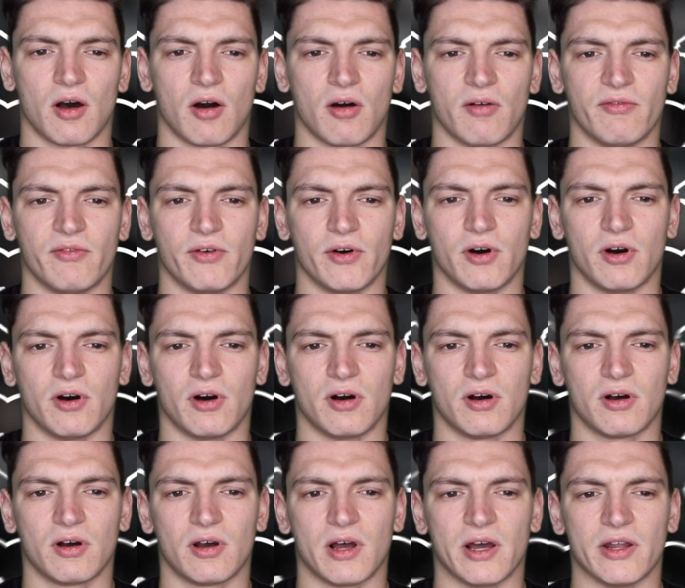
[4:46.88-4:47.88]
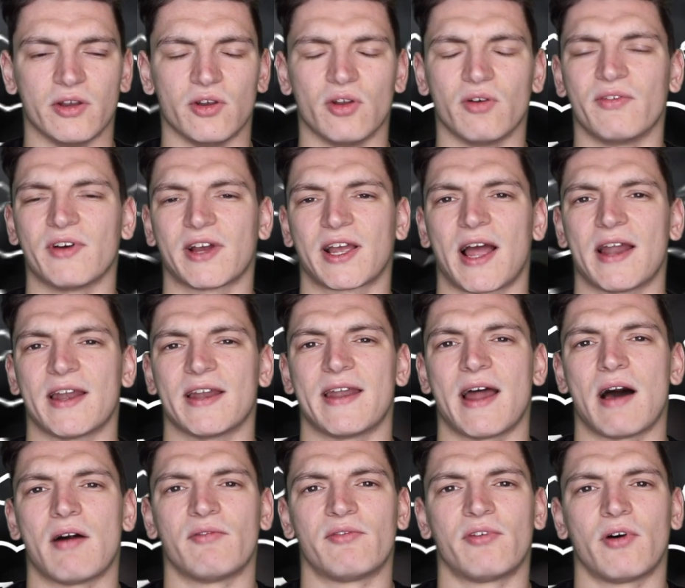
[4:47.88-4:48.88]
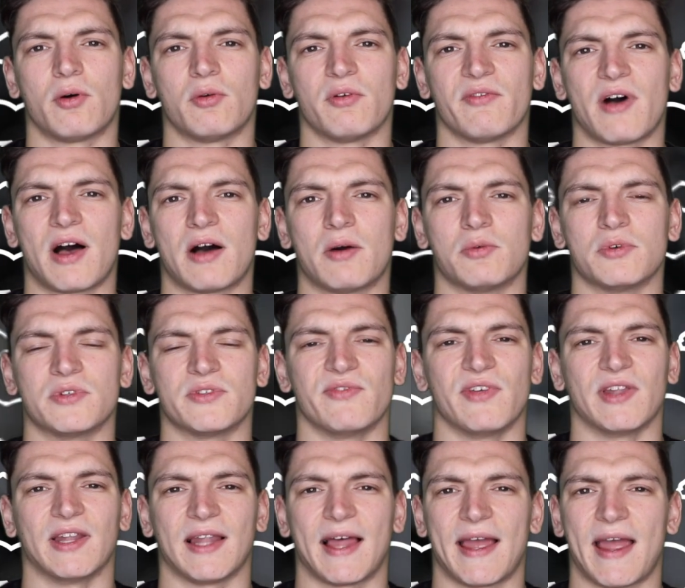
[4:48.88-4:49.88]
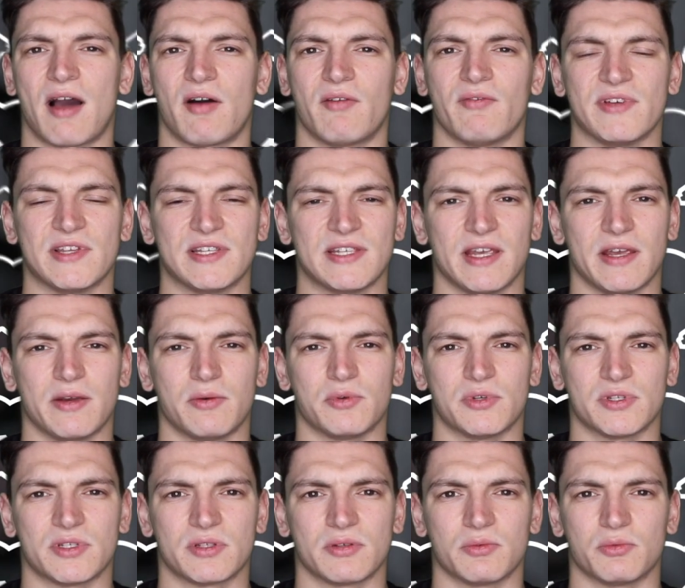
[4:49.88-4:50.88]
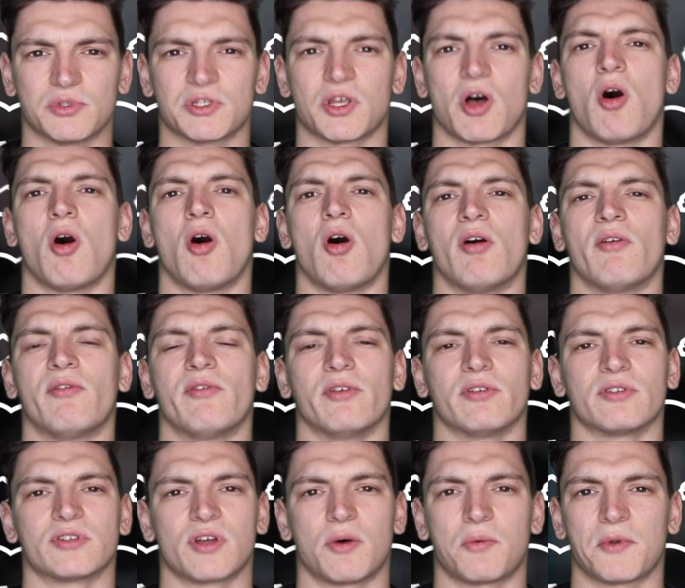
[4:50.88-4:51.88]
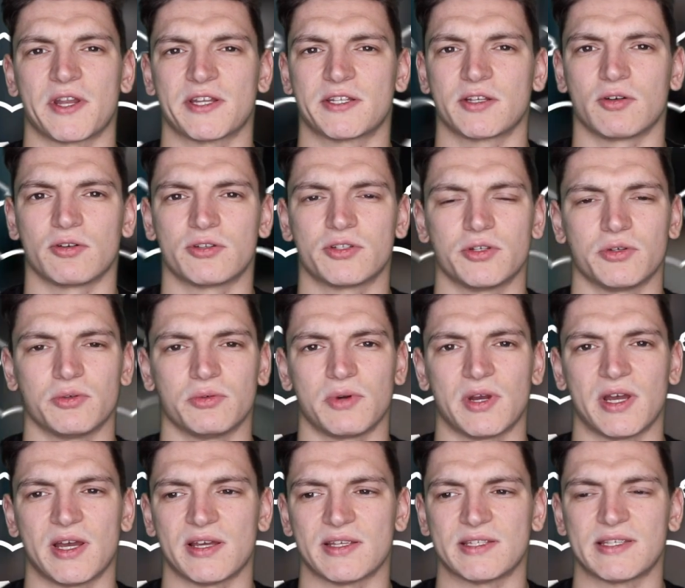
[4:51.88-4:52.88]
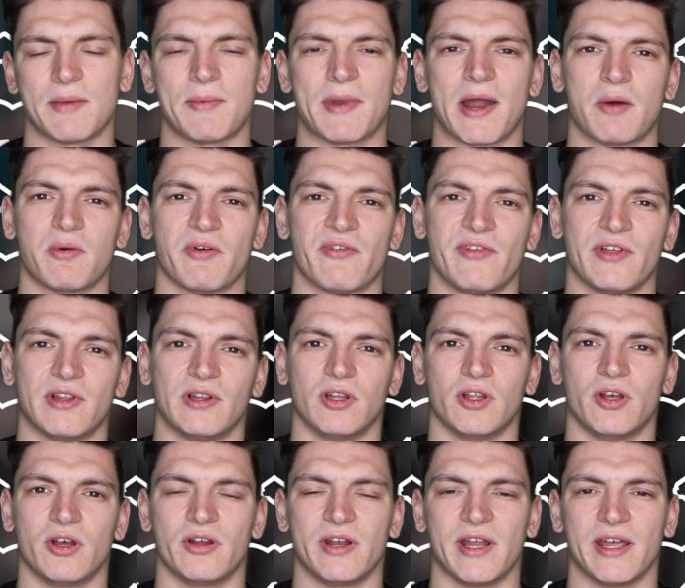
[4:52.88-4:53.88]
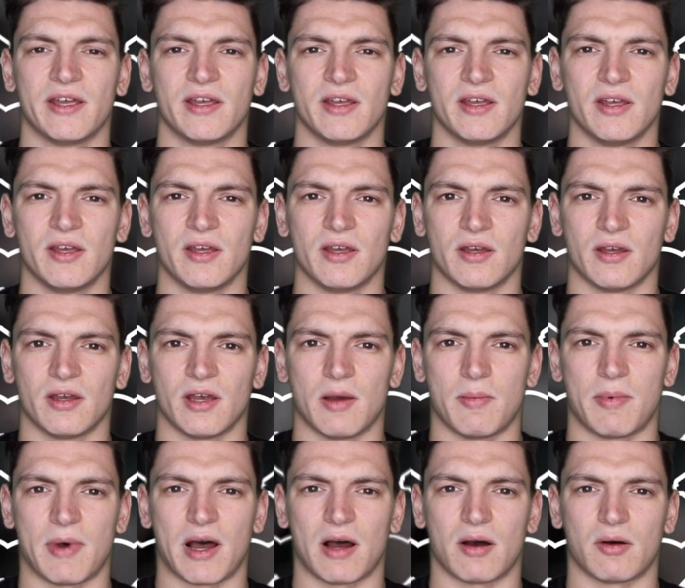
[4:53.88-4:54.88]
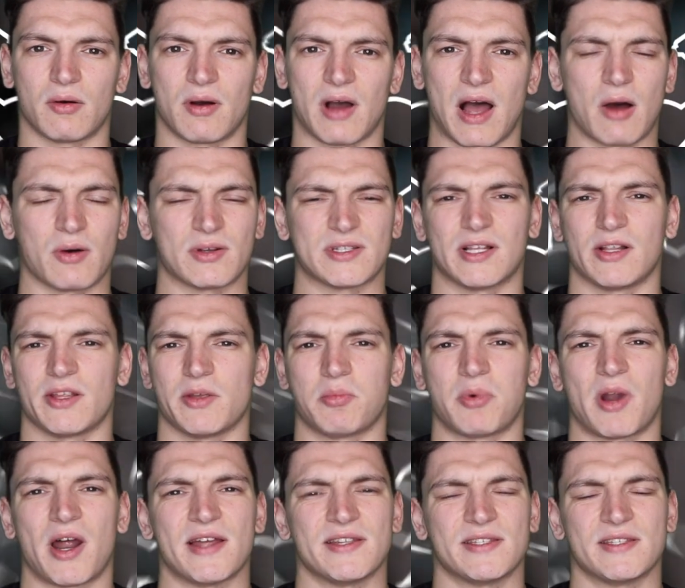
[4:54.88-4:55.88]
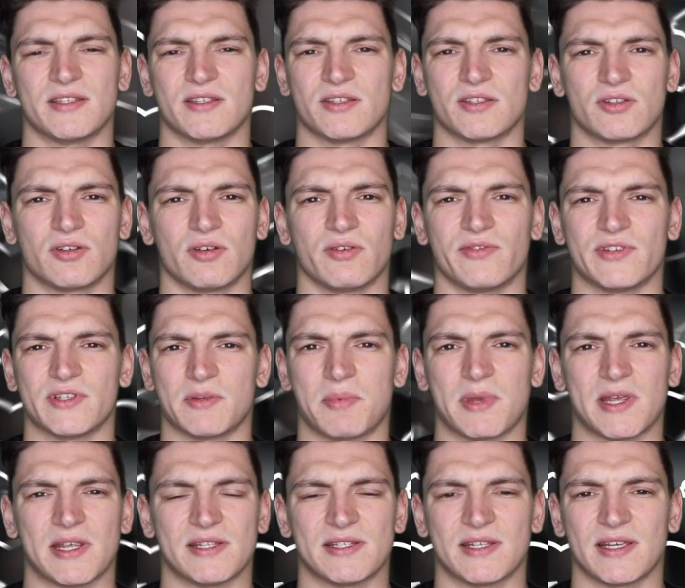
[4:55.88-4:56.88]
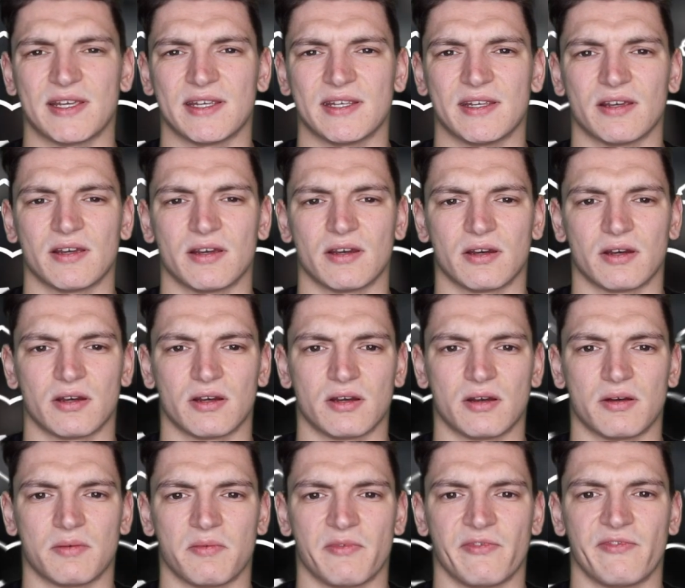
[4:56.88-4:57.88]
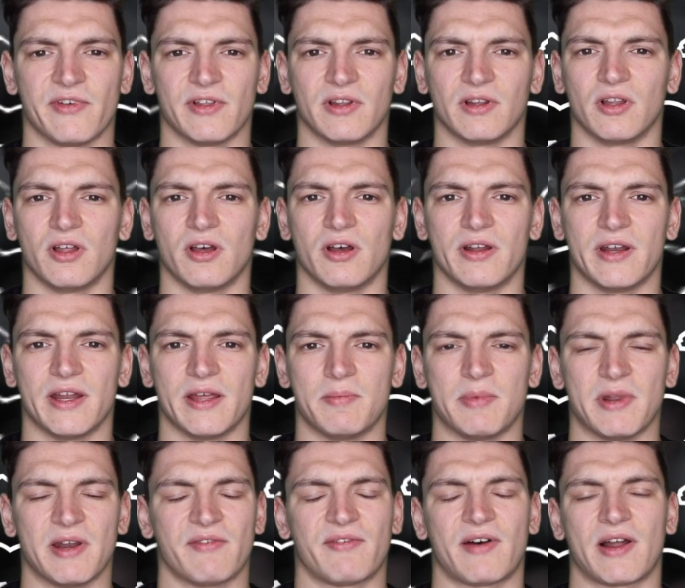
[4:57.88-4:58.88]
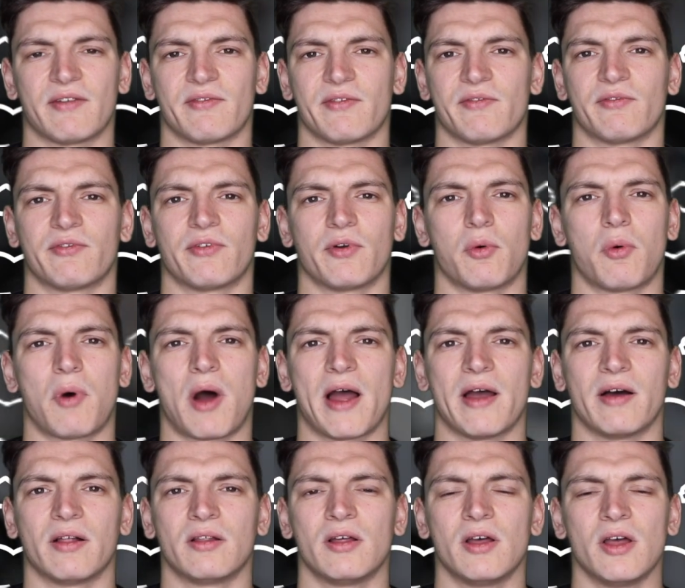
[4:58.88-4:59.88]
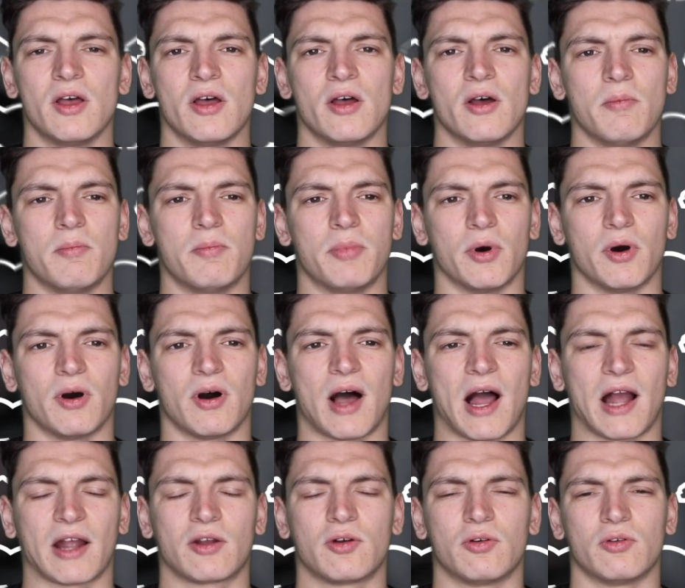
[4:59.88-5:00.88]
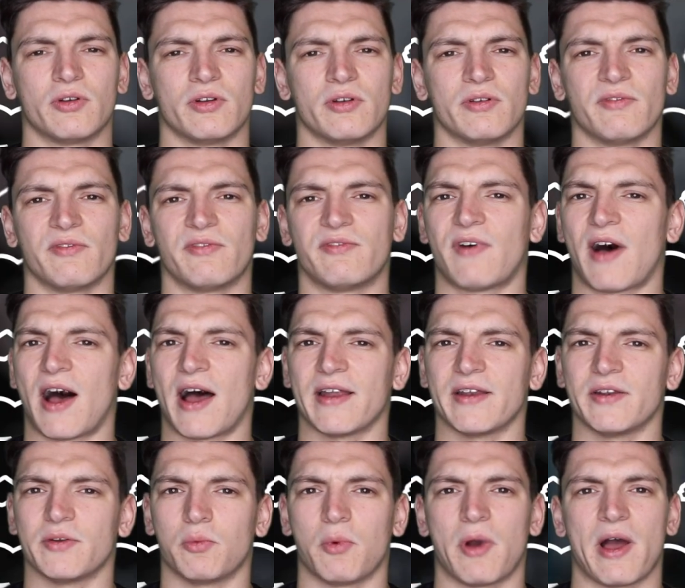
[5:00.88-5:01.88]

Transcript: Although another kind of downfall with that was the layout this year was, was awful. So I wanted to go to a seminar with Phil Learney about how to sell your prices and stuff as a PT. Um, Phil Learney, been a fan of him for a while, but I couldn't find